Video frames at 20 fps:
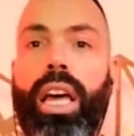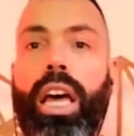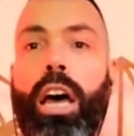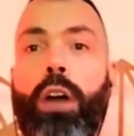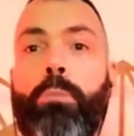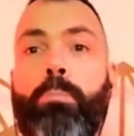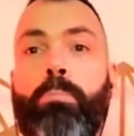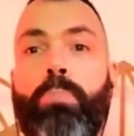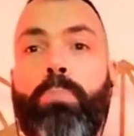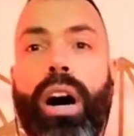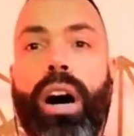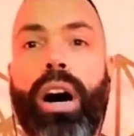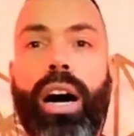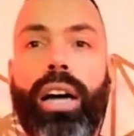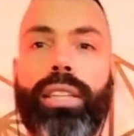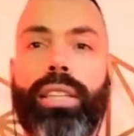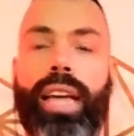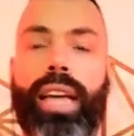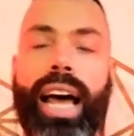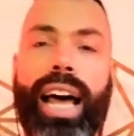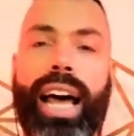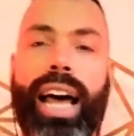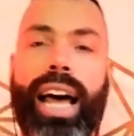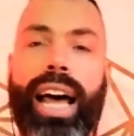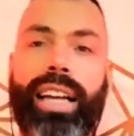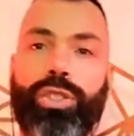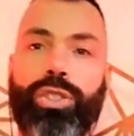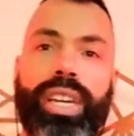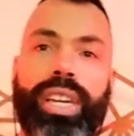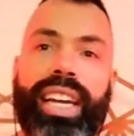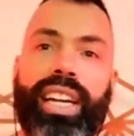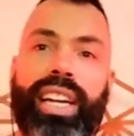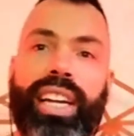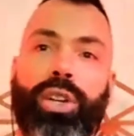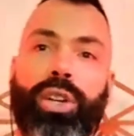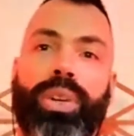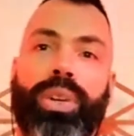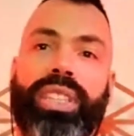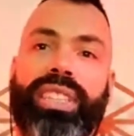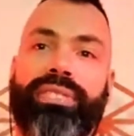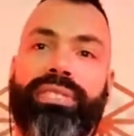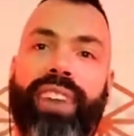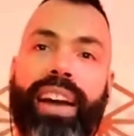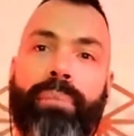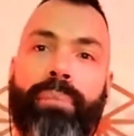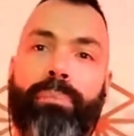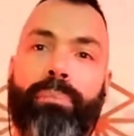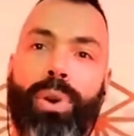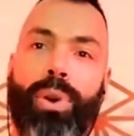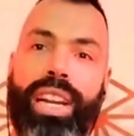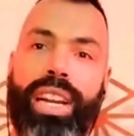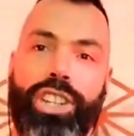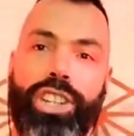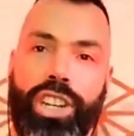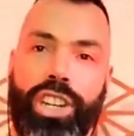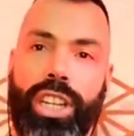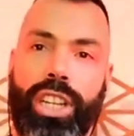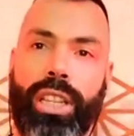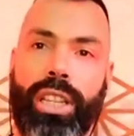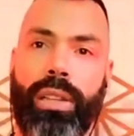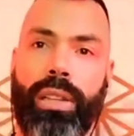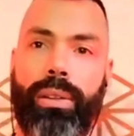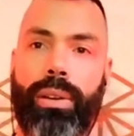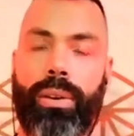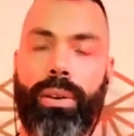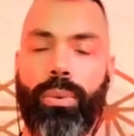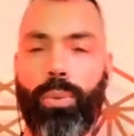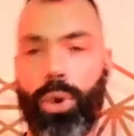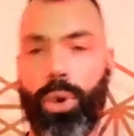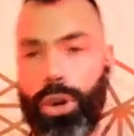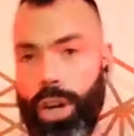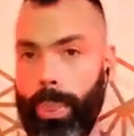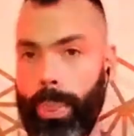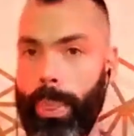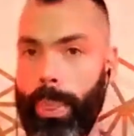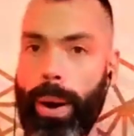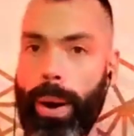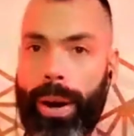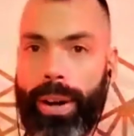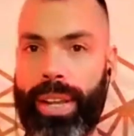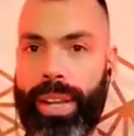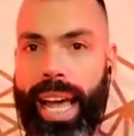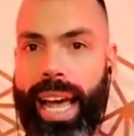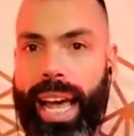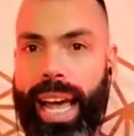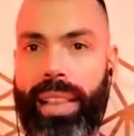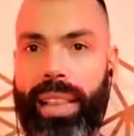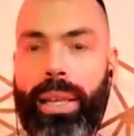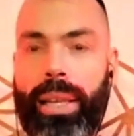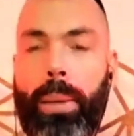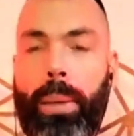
But as we increase in vibration, we're not there yet.